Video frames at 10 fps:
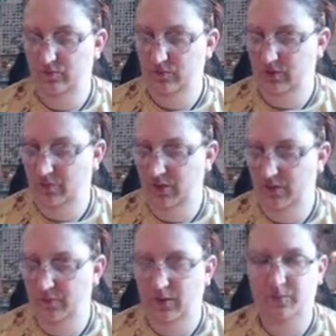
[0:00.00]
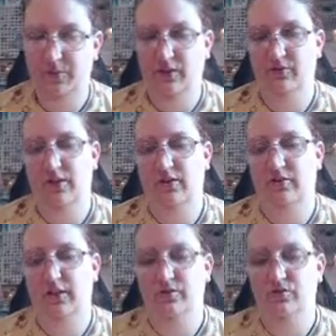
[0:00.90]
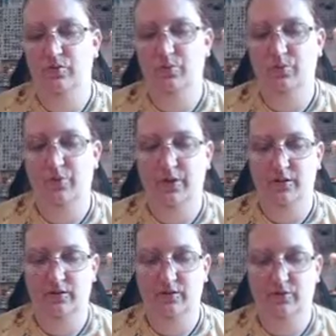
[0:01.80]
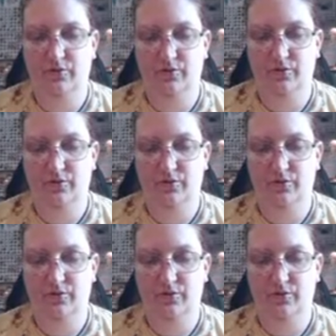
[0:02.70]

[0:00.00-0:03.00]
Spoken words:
not a big fan of like super bright colors.